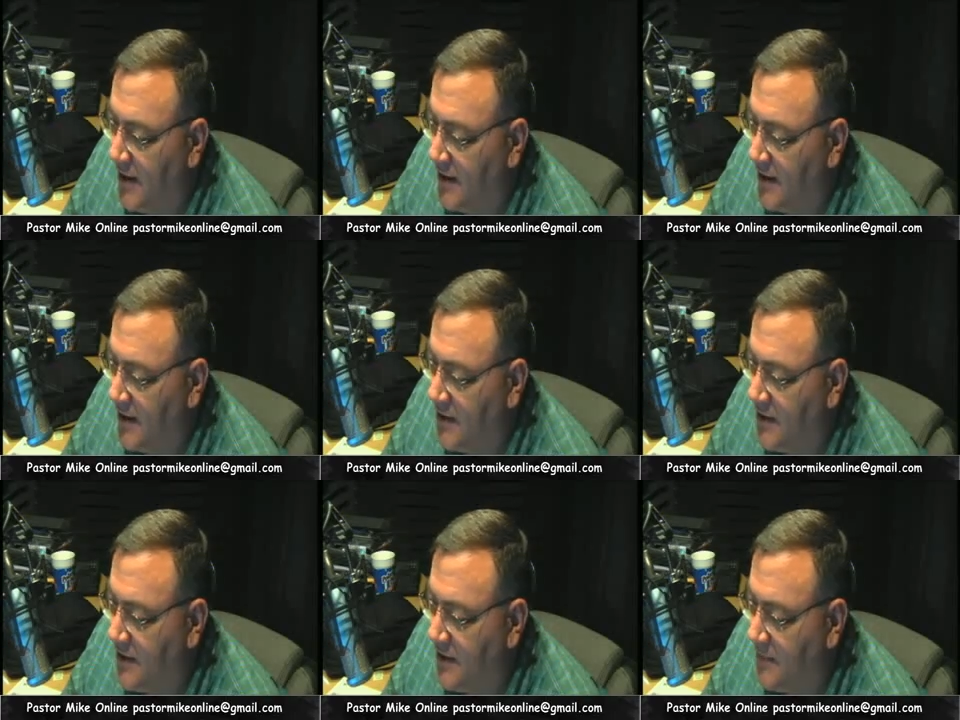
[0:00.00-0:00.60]
a
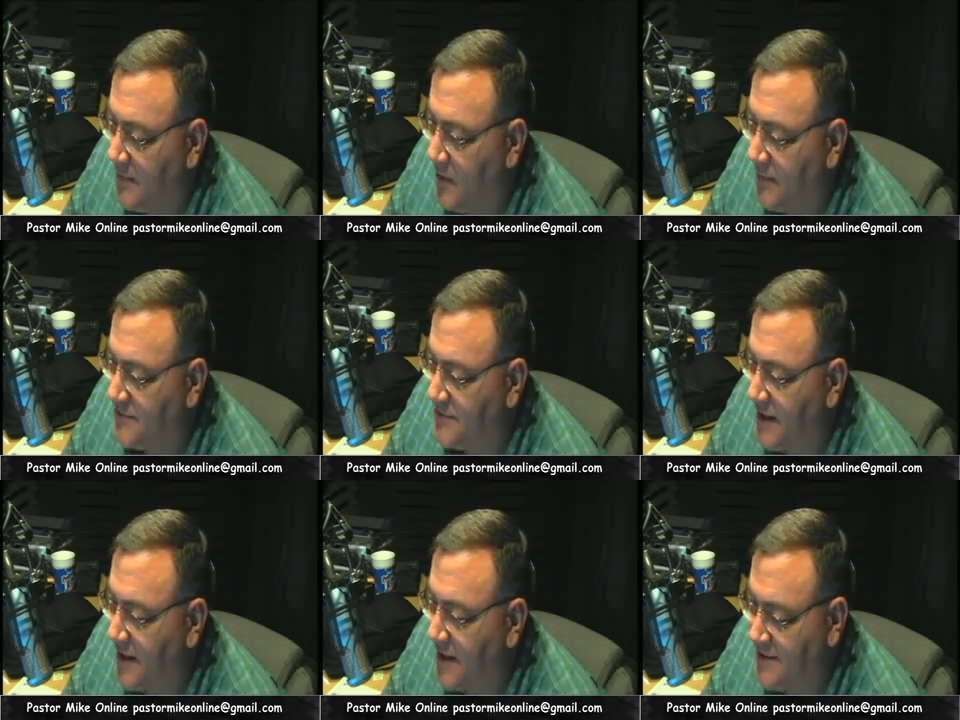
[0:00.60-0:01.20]
couple
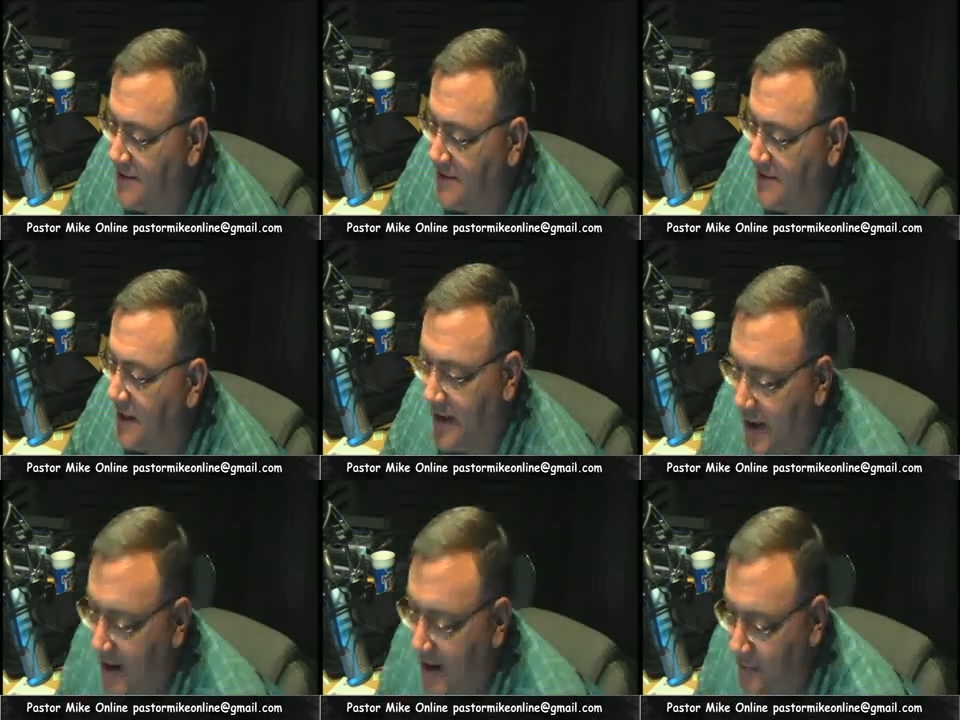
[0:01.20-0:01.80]
websites here that I
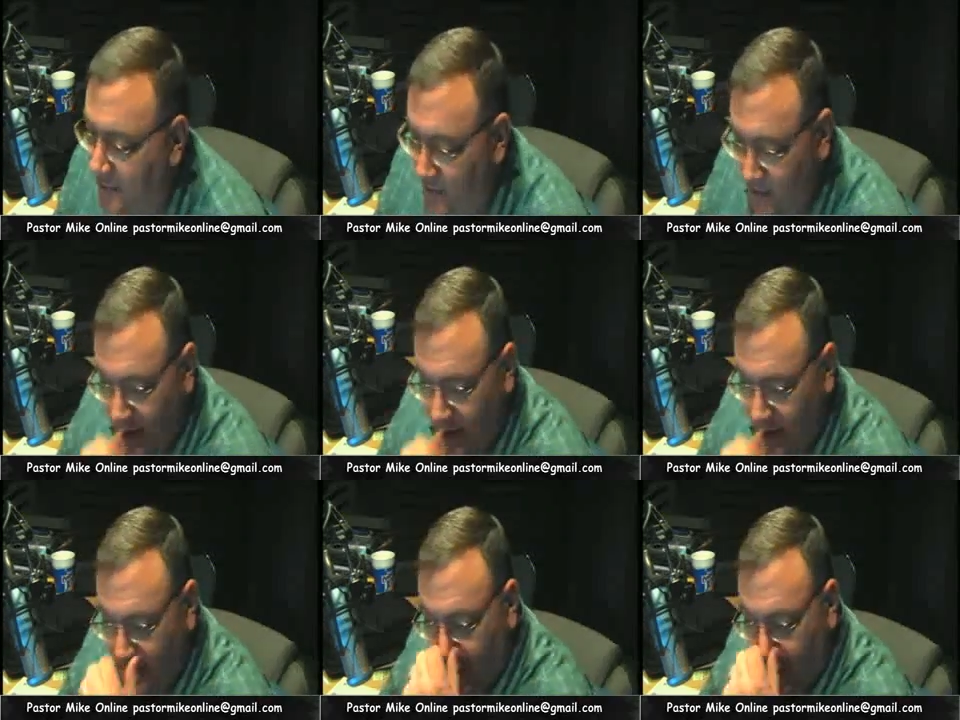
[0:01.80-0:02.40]
had pulled
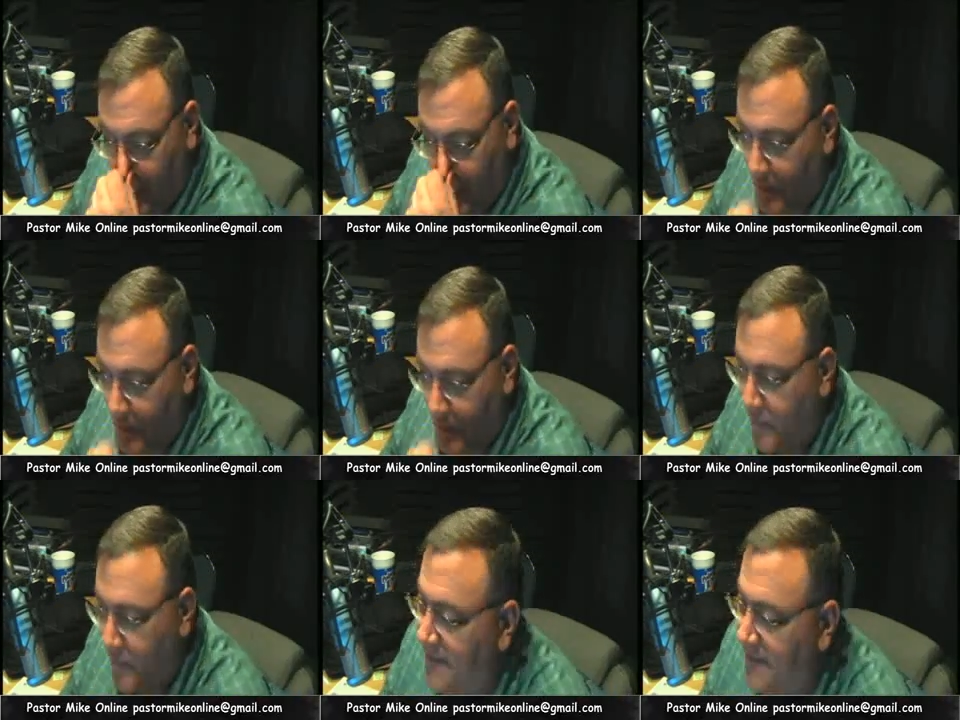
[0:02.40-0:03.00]
up
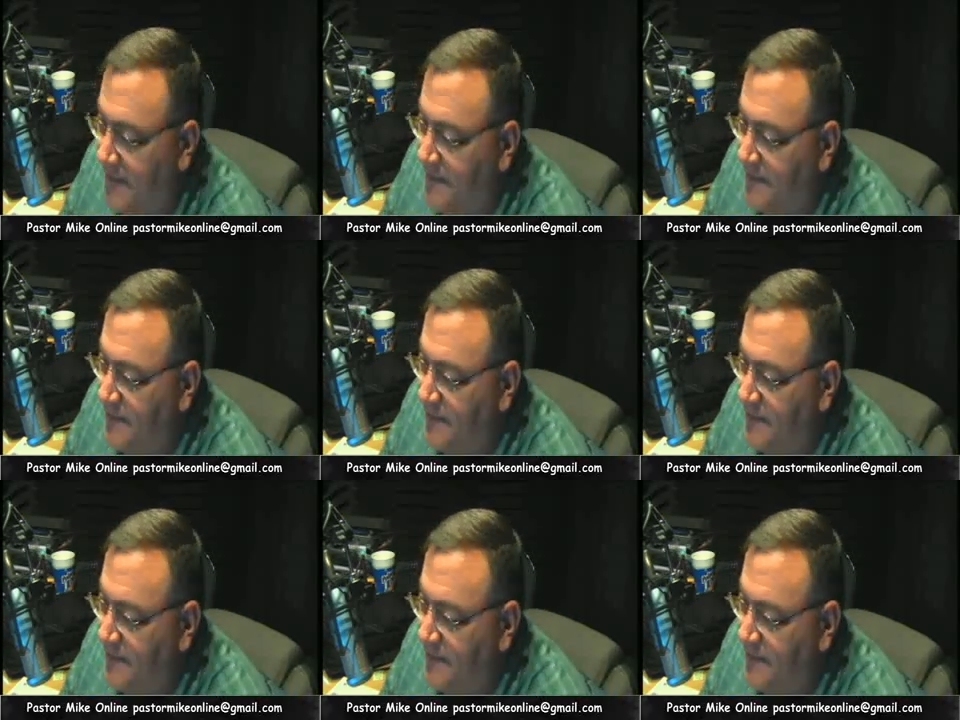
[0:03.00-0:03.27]
already,